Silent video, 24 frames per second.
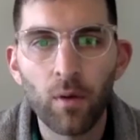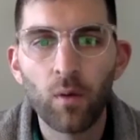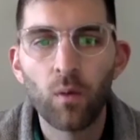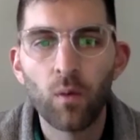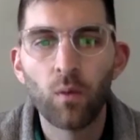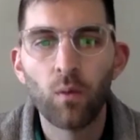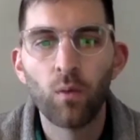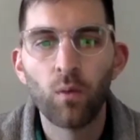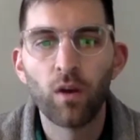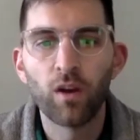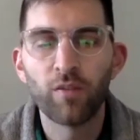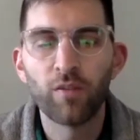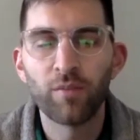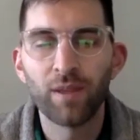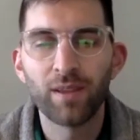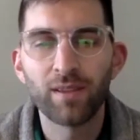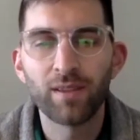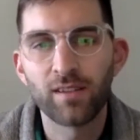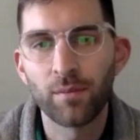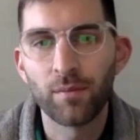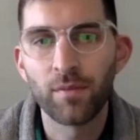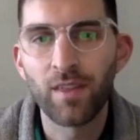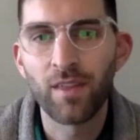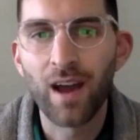What have been
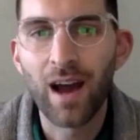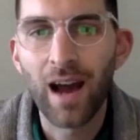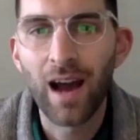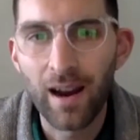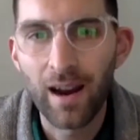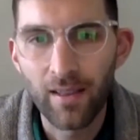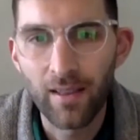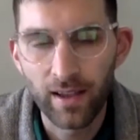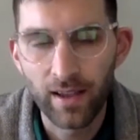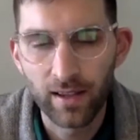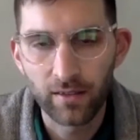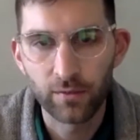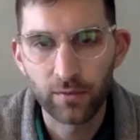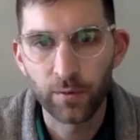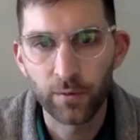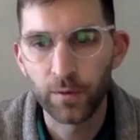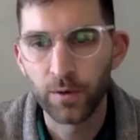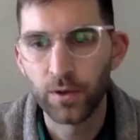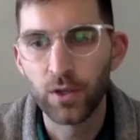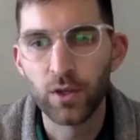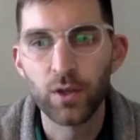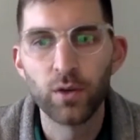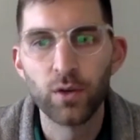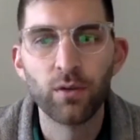some of the highlights
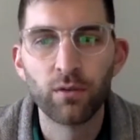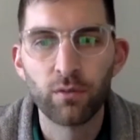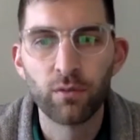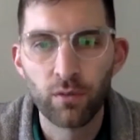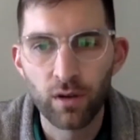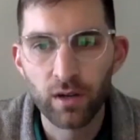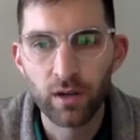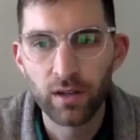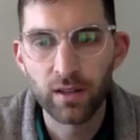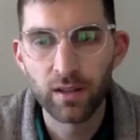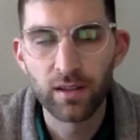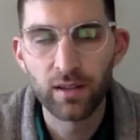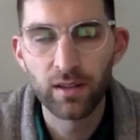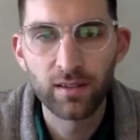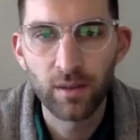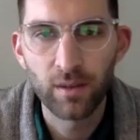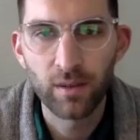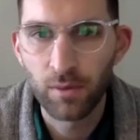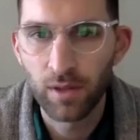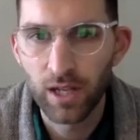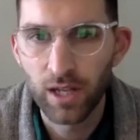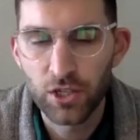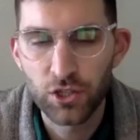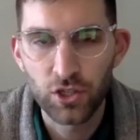for you of running the
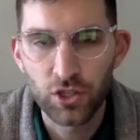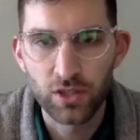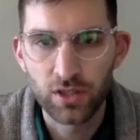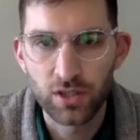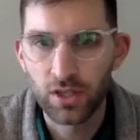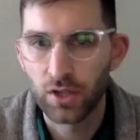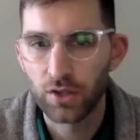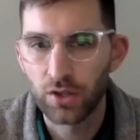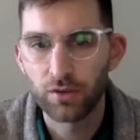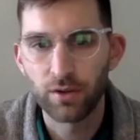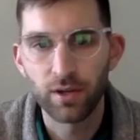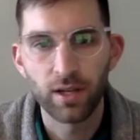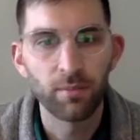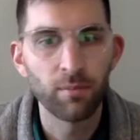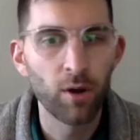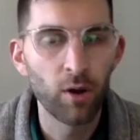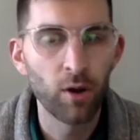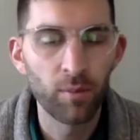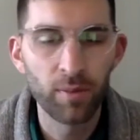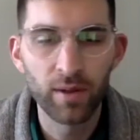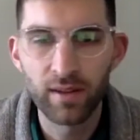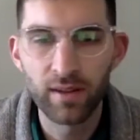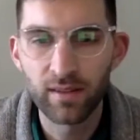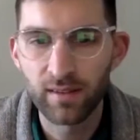simulations? Are there any
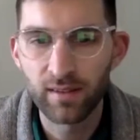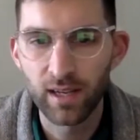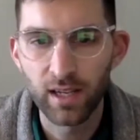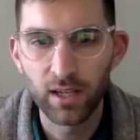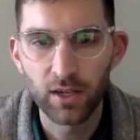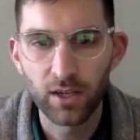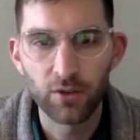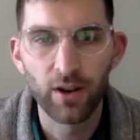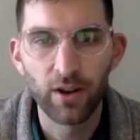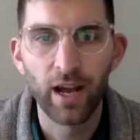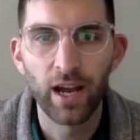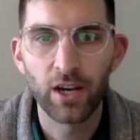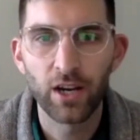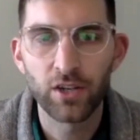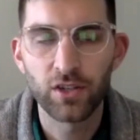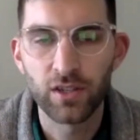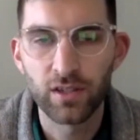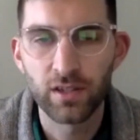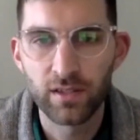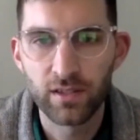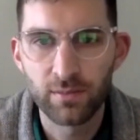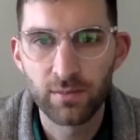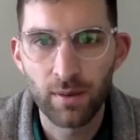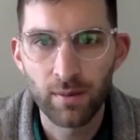moments, any
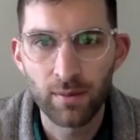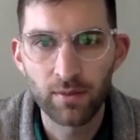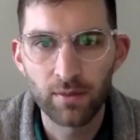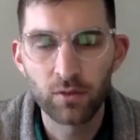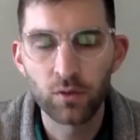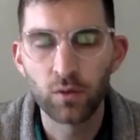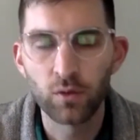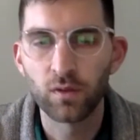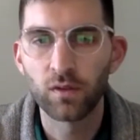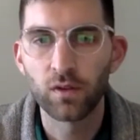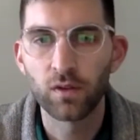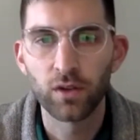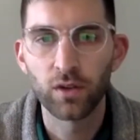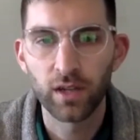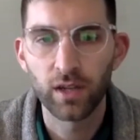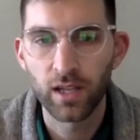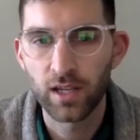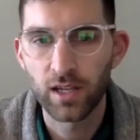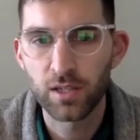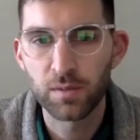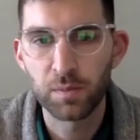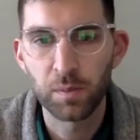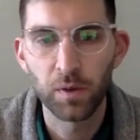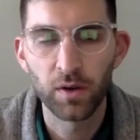interactions, maybe students' learning
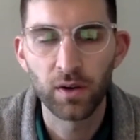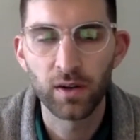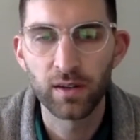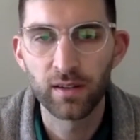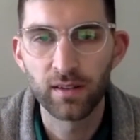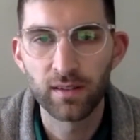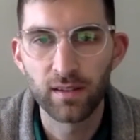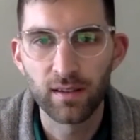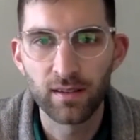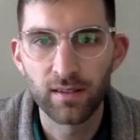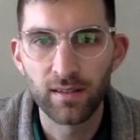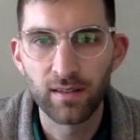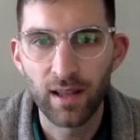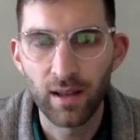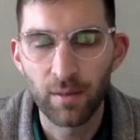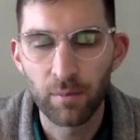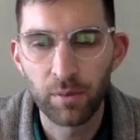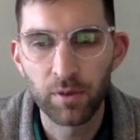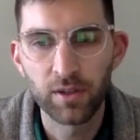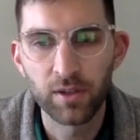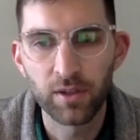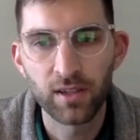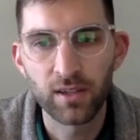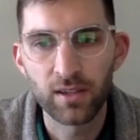experiences that
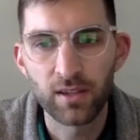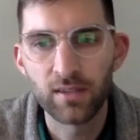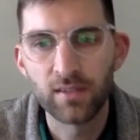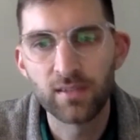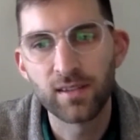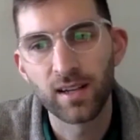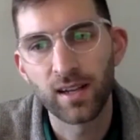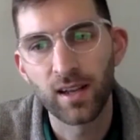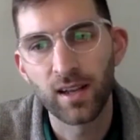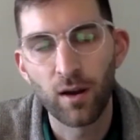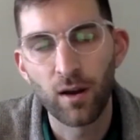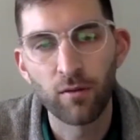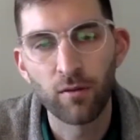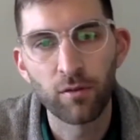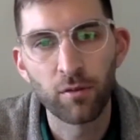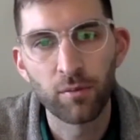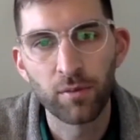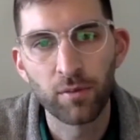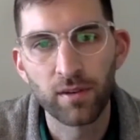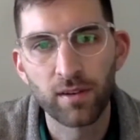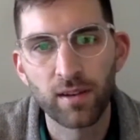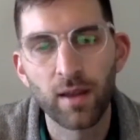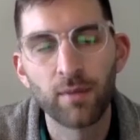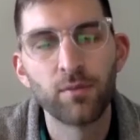particularly stick out
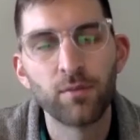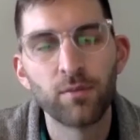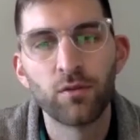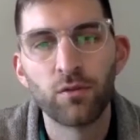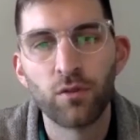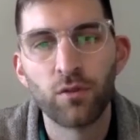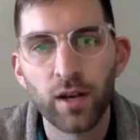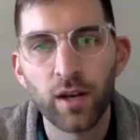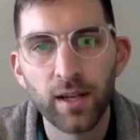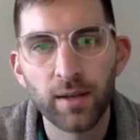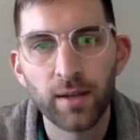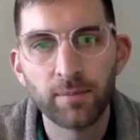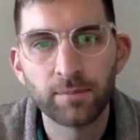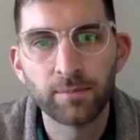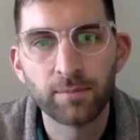from the times you've run it?